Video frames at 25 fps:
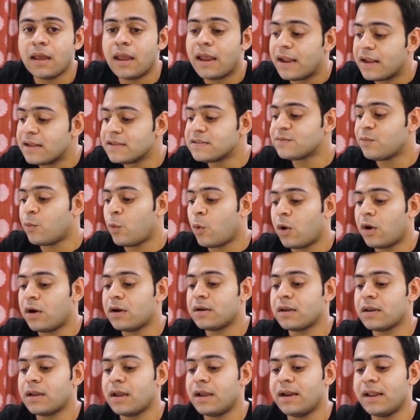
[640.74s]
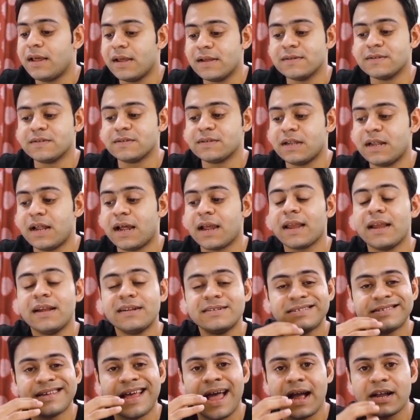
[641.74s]
it is what it is.
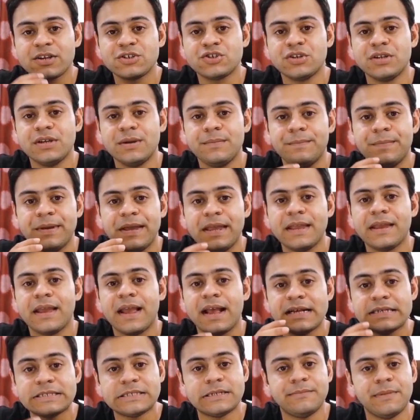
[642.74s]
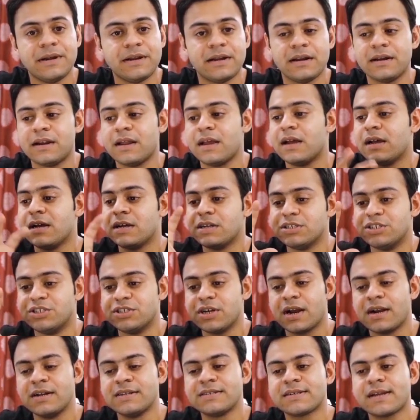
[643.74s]
It's actually being estimated.
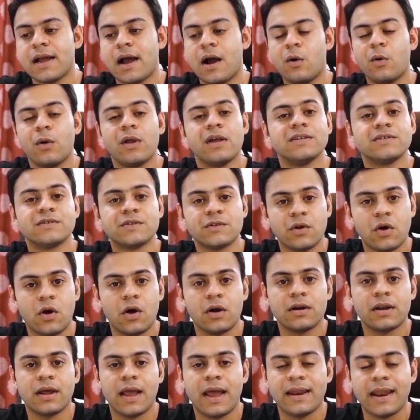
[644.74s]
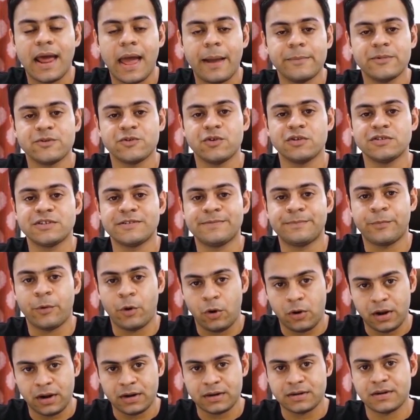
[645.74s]
JungleScout is not Amazon's
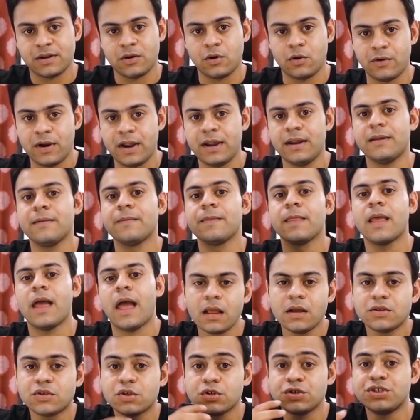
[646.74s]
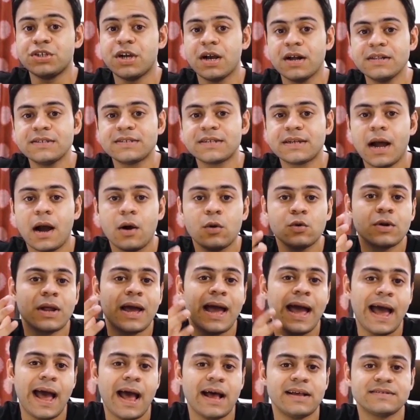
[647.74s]
product. Alright, so
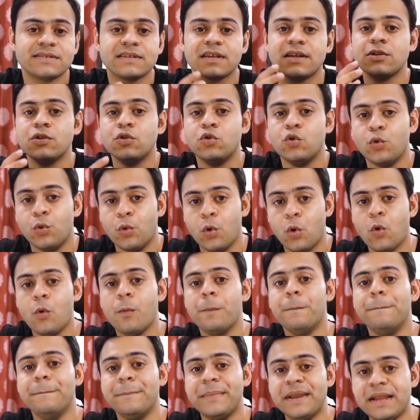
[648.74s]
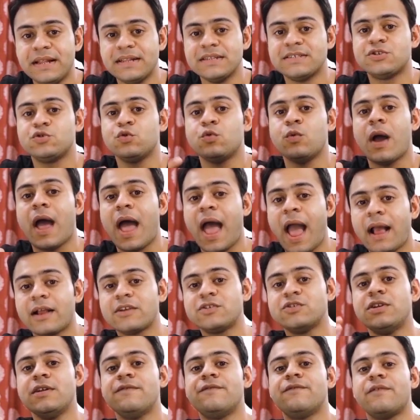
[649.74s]
JungleScout has no means to
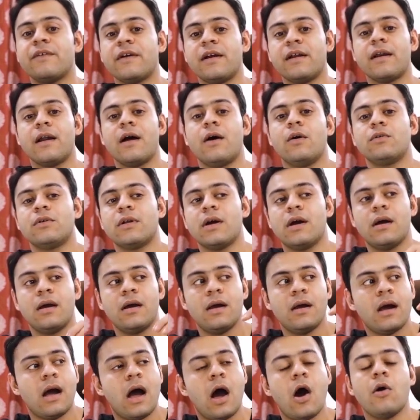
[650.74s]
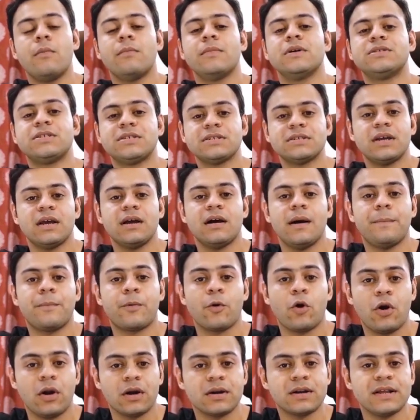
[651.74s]
actually figure out how much a
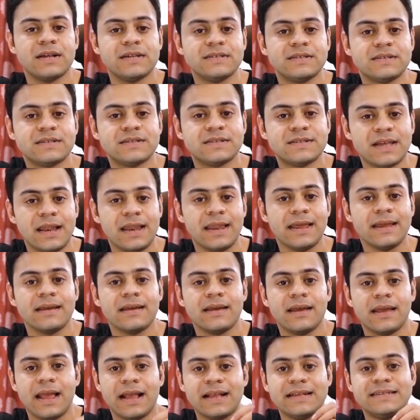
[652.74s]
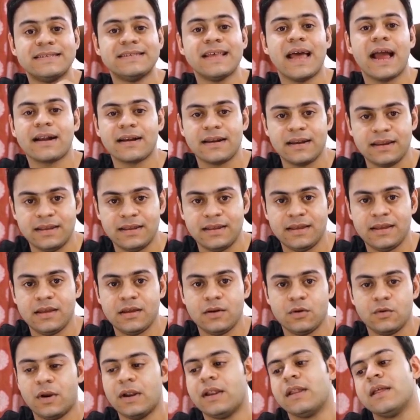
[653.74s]
product is selling exactly.
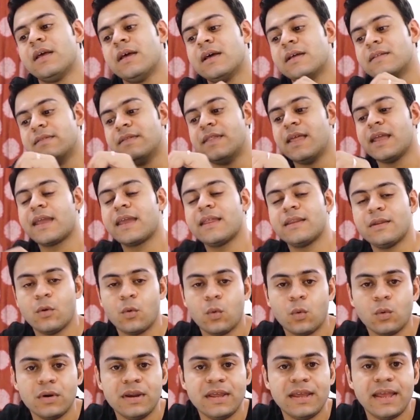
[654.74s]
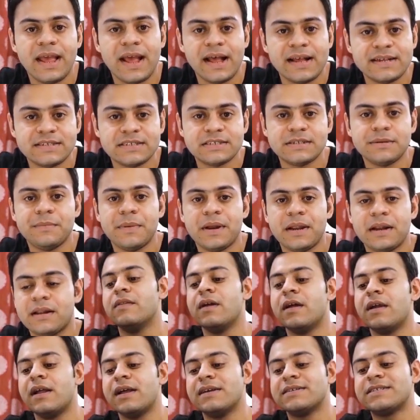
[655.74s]
Right, they can only
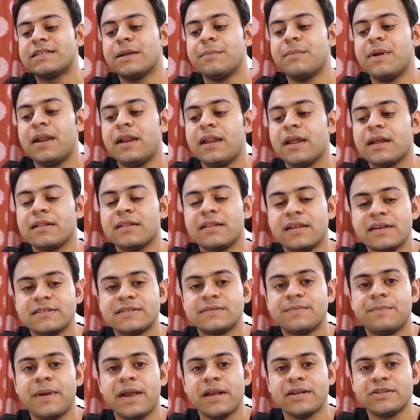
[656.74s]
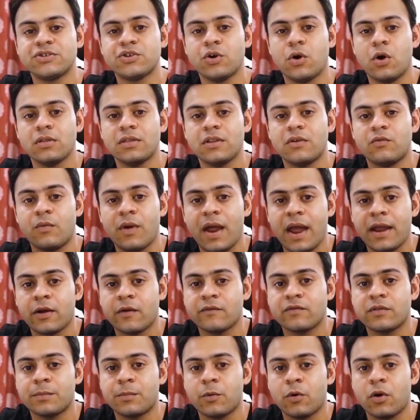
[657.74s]
estimate. They're estimating this based on the
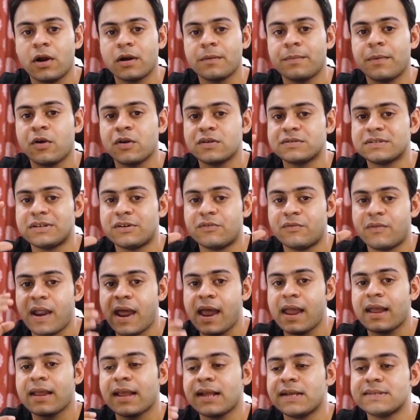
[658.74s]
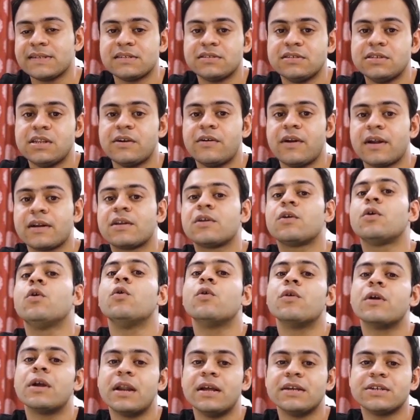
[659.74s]
rank of the product, because the rank is a direct
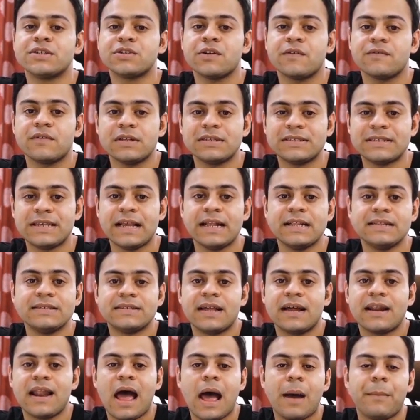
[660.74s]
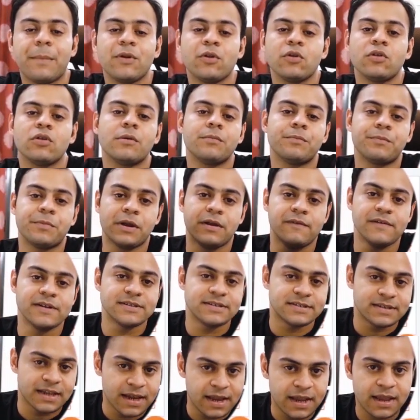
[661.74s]
correlation of the sales that happened on the
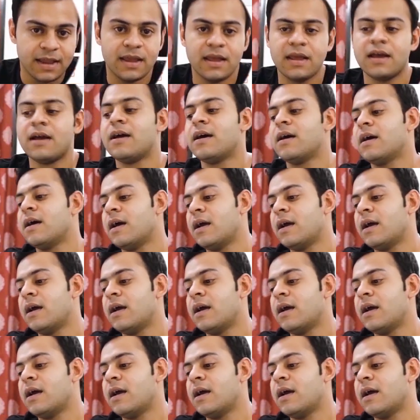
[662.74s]
previous day.